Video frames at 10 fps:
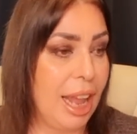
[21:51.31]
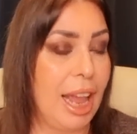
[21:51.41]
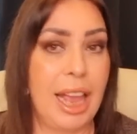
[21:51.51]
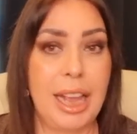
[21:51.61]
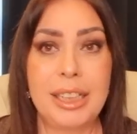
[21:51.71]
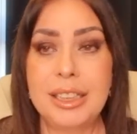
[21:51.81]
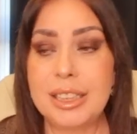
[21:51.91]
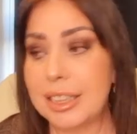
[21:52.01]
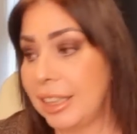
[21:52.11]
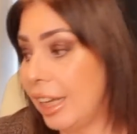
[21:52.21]
And
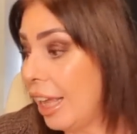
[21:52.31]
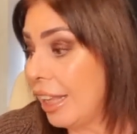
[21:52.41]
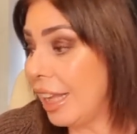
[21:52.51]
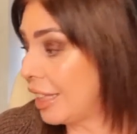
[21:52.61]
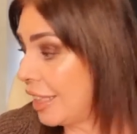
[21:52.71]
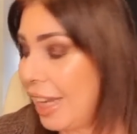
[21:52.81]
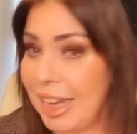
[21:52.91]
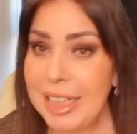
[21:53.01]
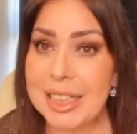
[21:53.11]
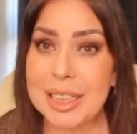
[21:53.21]
that's
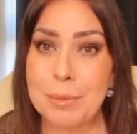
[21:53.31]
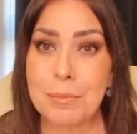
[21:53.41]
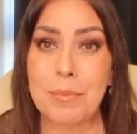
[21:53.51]
it.